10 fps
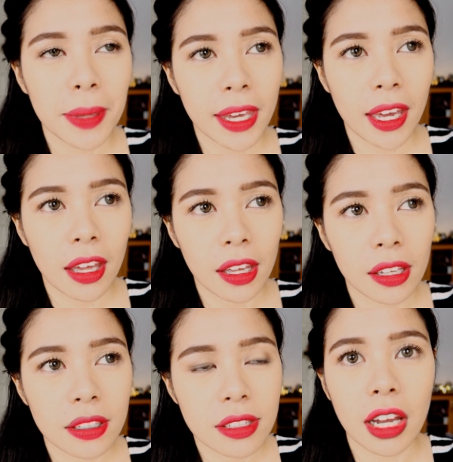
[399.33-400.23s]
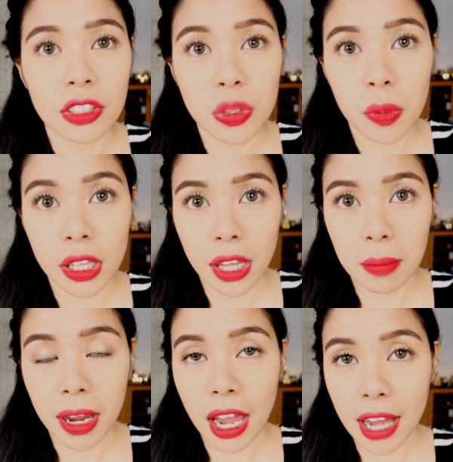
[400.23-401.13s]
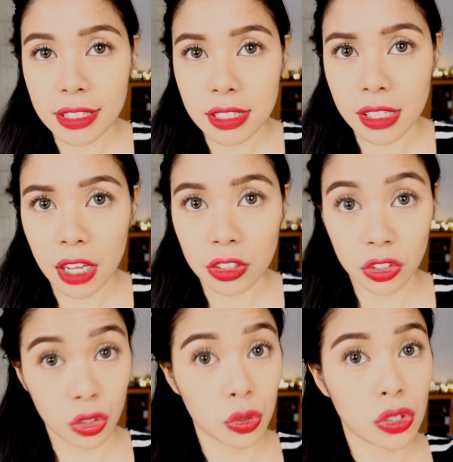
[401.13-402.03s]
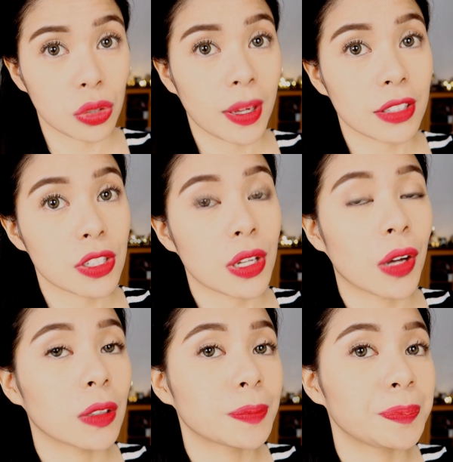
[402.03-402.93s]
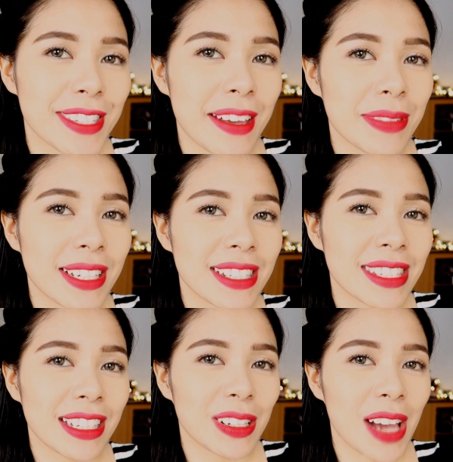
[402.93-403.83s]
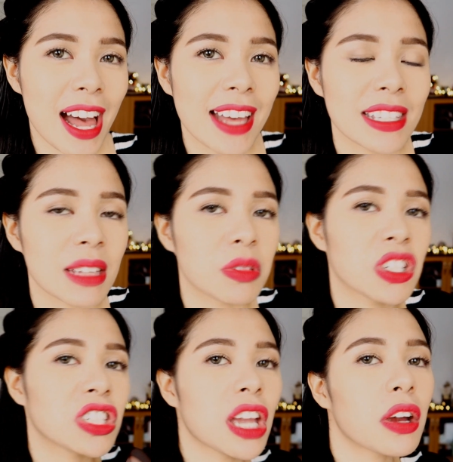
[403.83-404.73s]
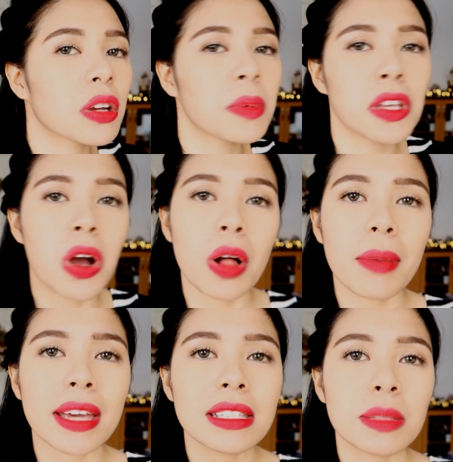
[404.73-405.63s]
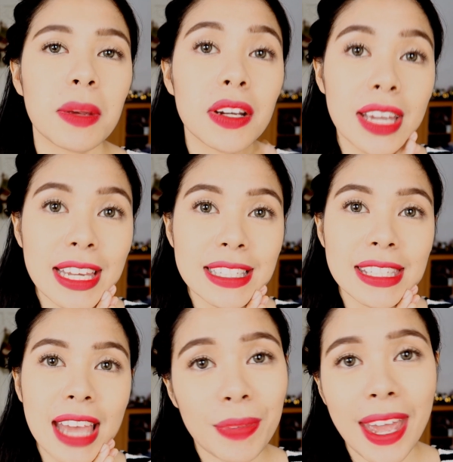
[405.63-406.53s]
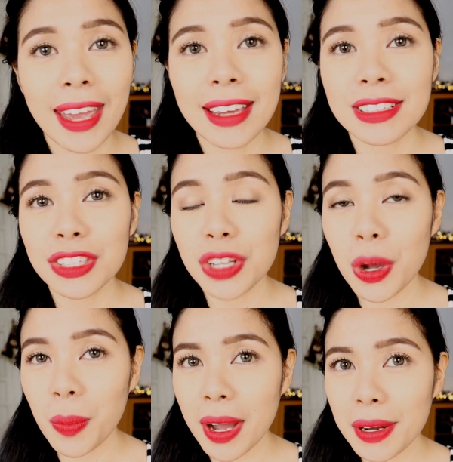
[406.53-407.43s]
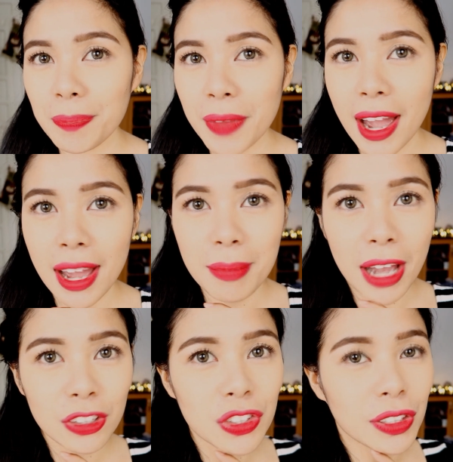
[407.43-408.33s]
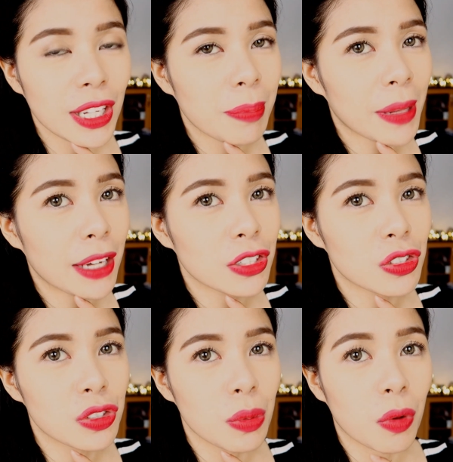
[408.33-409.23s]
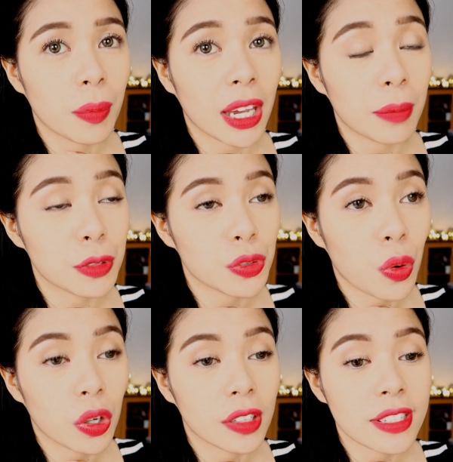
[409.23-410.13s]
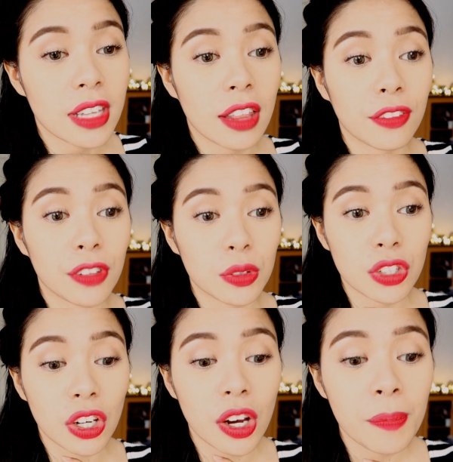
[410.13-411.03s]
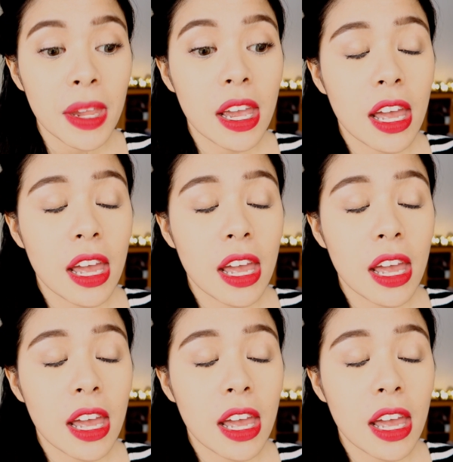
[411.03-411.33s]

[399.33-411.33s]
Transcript: because I just want to let my eyes get used to it. So see if that is it, you guys. I'm just sharing with you all my experience, and you know what, I'm actually planning to do more makeup tutorials in the future.